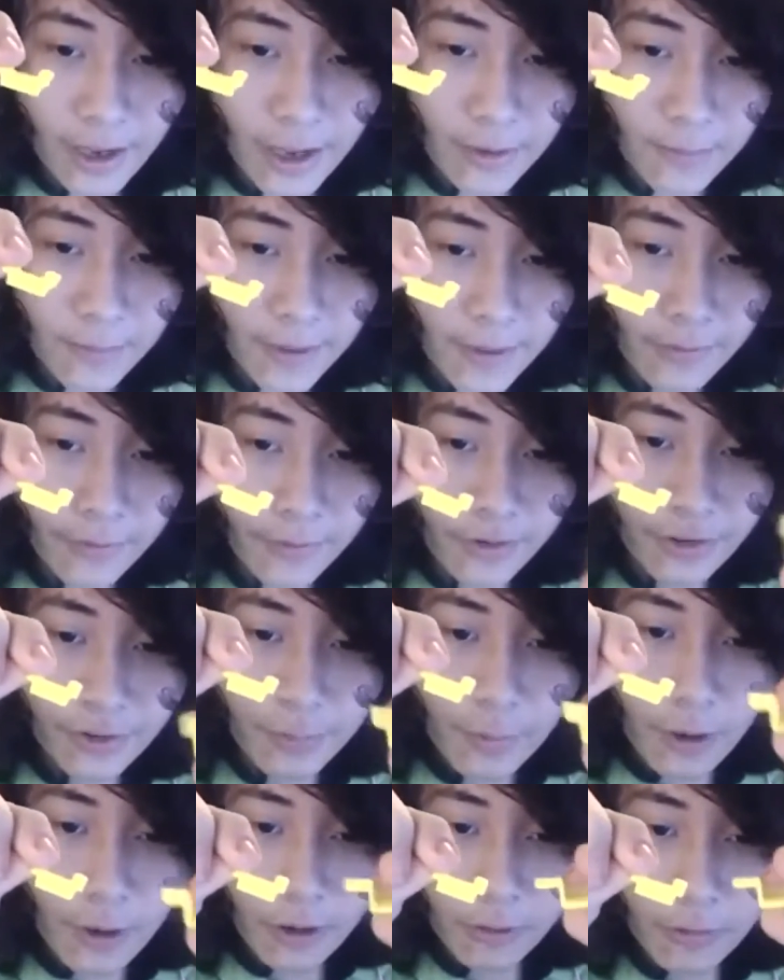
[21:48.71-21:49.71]
I had a bit of a
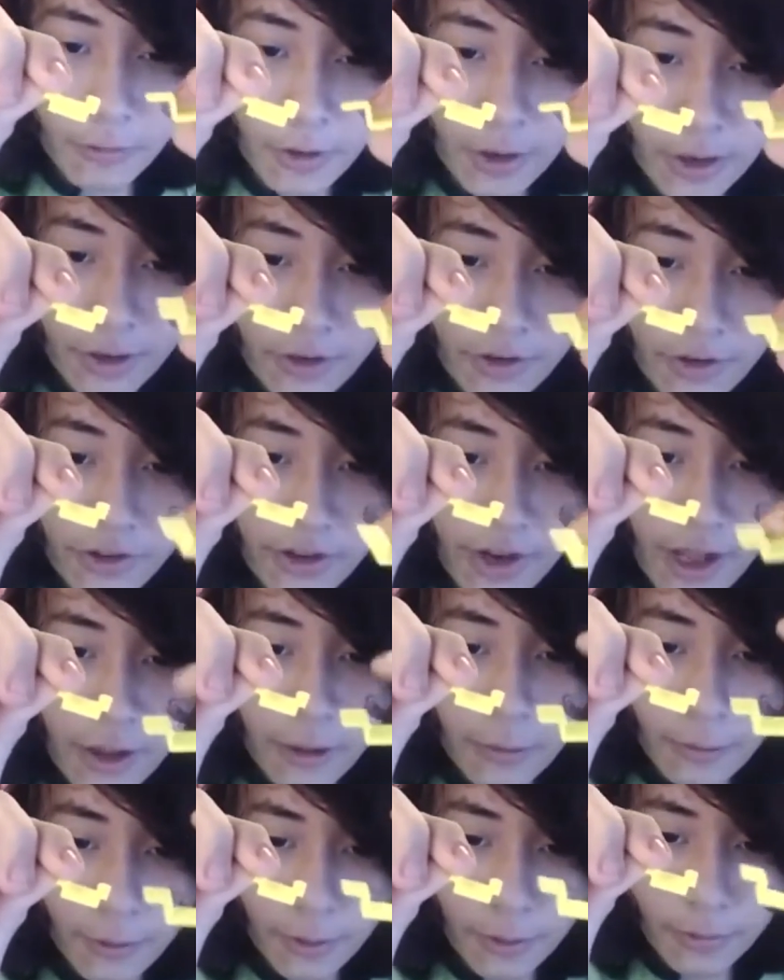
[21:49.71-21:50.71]
smaller one,
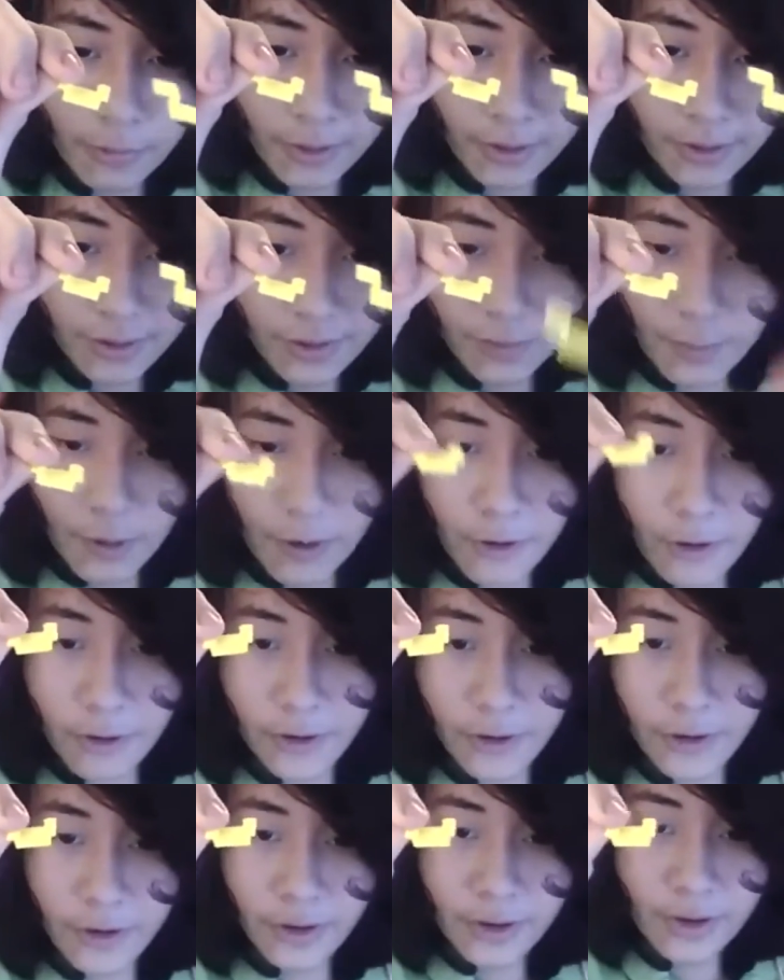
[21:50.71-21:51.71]
shallower, with
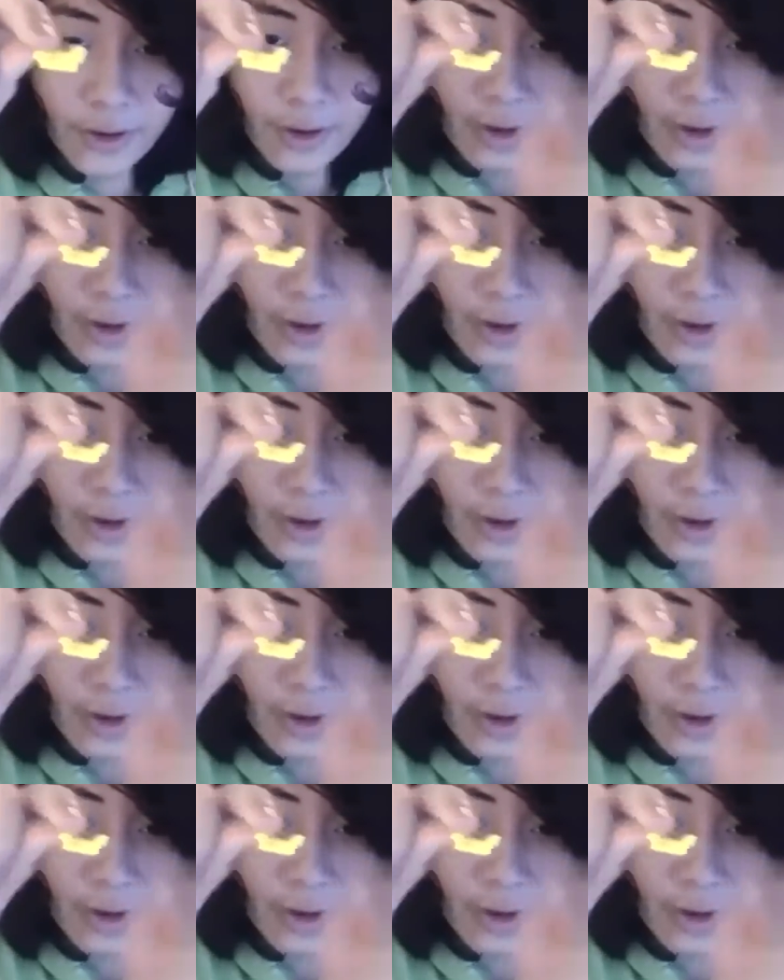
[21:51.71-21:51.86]
smaller